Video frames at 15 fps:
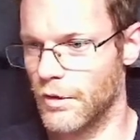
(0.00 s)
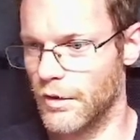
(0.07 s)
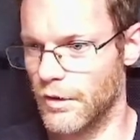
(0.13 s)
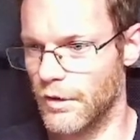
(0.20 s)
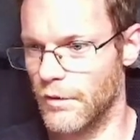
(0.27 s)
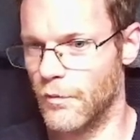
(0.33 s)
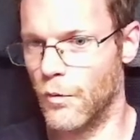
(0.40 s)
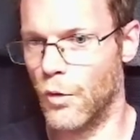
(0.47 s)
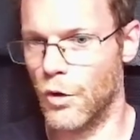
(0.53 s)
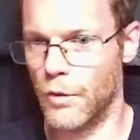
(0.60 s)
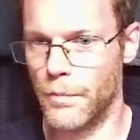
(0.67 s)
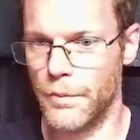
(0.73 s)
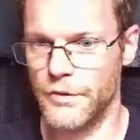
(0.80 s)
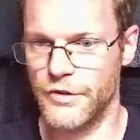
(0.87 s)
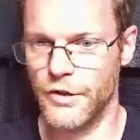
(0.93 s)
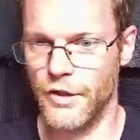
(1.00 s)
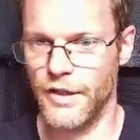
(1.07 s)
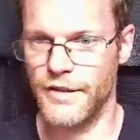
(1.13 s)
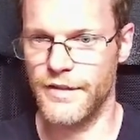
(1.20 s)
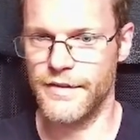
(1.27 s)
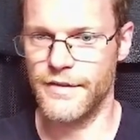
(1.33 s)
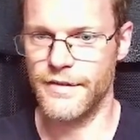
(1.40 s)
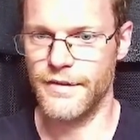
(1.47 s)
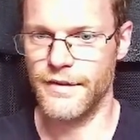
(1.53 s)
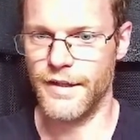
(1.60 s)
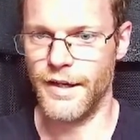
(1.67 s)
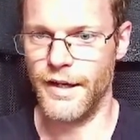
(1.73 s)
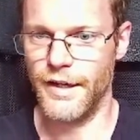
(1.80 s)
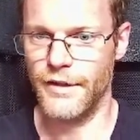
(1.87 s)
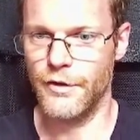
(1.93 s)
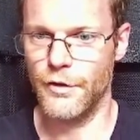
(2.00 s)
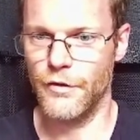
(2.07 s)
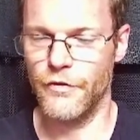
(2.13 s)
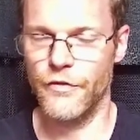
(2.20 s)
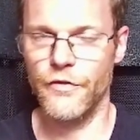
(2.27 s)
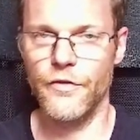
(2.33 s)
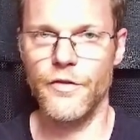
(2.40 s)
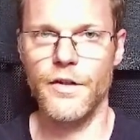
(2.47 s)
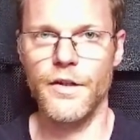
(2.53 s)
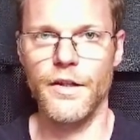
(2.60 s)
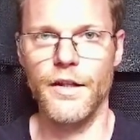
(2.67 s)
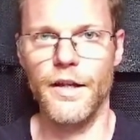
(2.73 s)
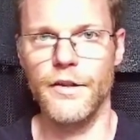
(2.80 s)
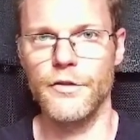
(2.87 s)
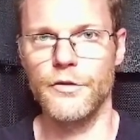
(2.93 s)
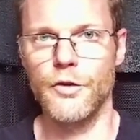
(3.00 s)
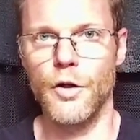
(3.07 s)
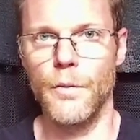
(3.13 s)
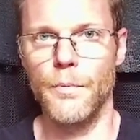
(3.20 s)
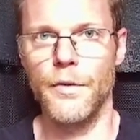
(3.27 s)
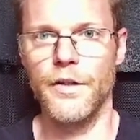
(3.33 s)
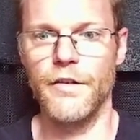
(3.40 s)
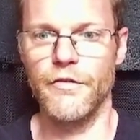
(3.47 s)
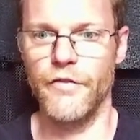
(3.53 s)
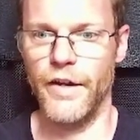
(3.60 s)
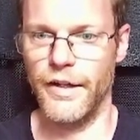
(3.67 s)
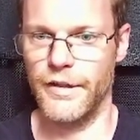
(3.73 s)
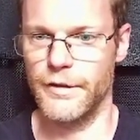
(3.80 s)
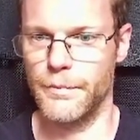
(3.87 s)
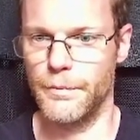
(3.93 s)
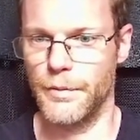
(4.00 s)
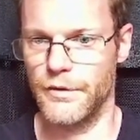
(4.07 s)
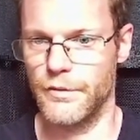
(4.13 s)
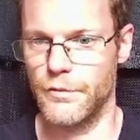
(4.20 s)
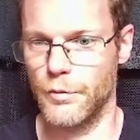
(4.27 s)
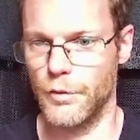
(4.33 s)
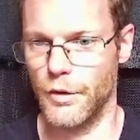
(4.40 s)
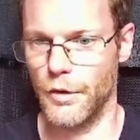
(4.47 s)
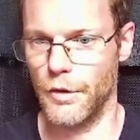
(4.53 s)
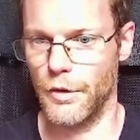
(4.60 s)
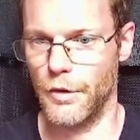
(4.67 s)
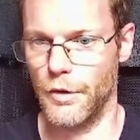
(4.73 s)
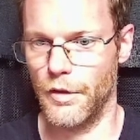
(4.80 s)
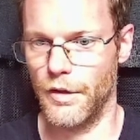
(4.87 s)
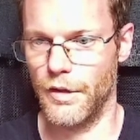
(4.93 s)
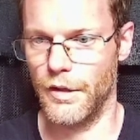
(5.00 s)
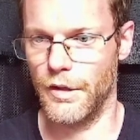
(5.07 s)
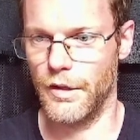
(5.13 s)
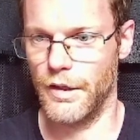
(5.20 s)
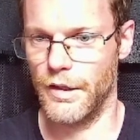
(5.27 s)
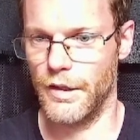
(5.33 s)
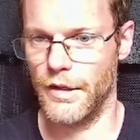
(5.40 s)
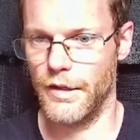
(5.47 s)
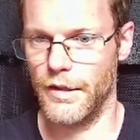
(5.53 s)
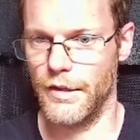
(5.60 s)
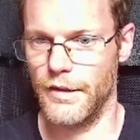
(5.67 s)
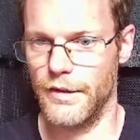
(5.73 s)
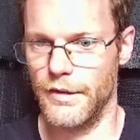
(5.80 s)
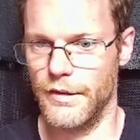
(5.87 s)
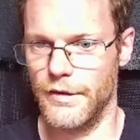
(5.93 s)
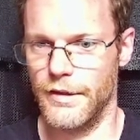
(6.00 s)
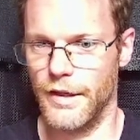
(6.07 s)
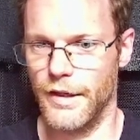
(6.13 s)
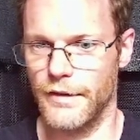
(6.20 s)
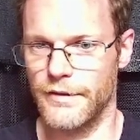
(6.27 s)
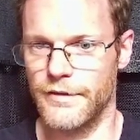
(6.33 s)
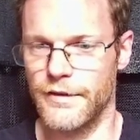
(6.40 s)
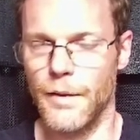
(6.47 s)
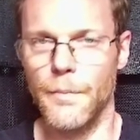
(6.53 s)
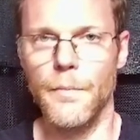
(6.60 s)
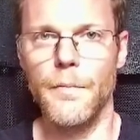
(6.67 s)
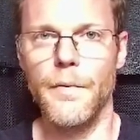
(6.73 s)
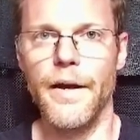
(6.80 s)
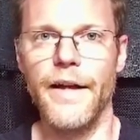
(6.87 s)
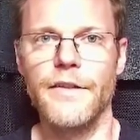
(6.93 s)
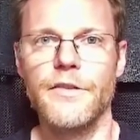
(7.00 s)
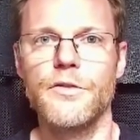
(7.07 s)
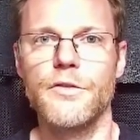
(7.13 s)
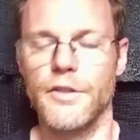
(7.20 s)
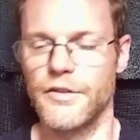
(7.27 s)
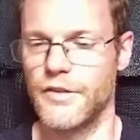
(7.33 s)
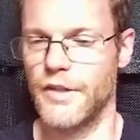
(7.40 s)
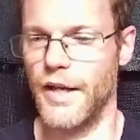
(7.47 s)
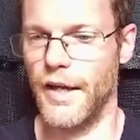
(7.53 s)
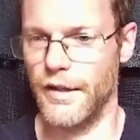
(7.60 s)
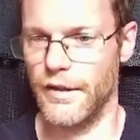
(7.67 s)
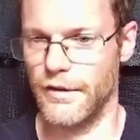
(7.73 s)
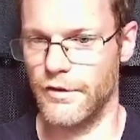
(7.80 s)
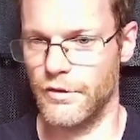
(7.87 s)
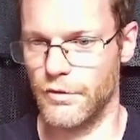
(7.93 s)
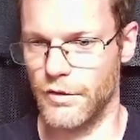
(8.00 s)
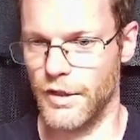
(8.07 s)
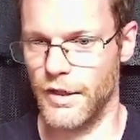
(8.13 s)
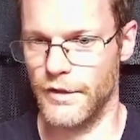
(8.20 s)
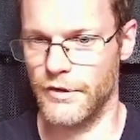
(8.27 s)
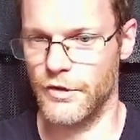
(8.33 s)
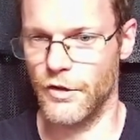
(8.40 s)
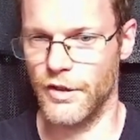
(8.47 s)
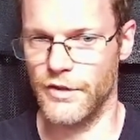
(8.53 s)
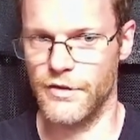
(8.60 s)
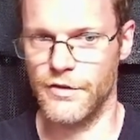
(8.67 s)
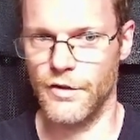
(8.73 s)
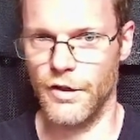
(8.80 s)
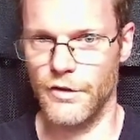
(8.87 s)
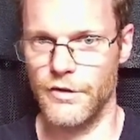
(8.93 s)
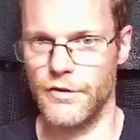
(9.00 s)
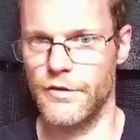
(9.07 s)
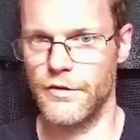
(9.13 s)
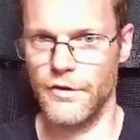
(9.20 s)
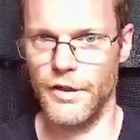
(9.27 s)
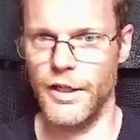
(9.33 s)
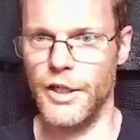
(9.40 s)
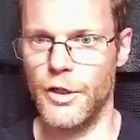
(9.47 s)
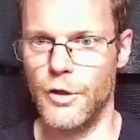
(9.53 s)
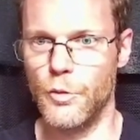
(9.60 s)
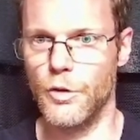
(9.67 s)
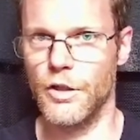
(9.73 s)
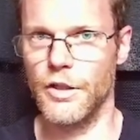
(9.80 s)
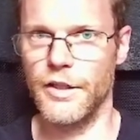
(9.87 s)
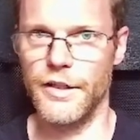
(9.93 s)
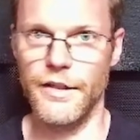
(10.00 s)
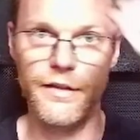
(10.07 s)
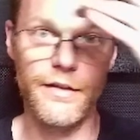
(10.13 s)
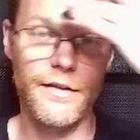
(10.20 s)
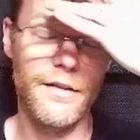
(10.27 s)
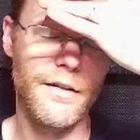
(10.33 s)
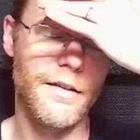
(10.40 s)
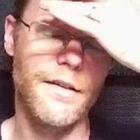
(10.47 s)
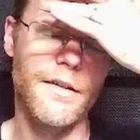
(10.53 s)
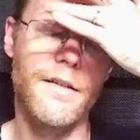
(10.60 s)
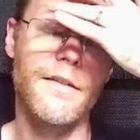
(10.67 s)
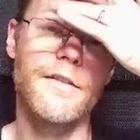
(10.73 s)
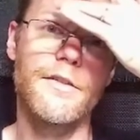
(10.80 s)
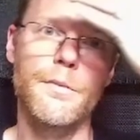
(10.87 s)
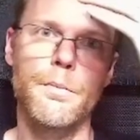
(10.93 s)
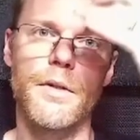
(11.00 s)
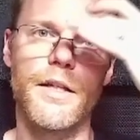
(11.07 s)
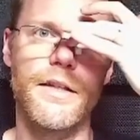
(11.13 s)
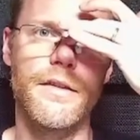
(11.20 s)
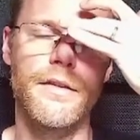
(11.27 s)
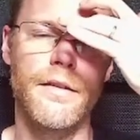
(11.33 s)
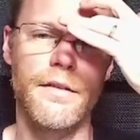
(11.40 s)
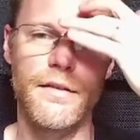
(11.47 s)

warp. So it's kind of kaleidoscopic effect, but with some extras added to that. So it's not equally split.